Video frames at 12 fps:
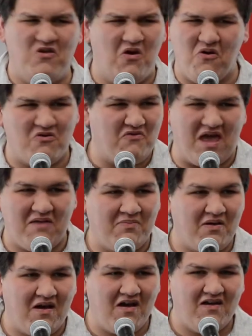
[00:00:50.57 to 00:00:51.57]
no,
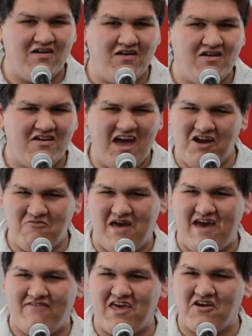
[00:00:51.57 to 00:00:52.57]
Grandpa, I don't
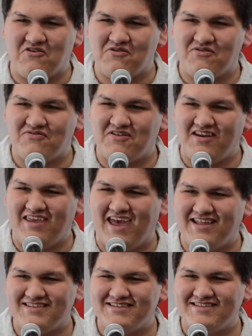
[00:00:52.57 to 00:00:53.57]
have that girlfriend
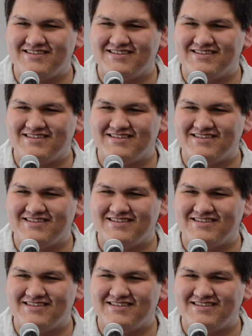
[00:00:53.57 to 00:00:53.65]
yet.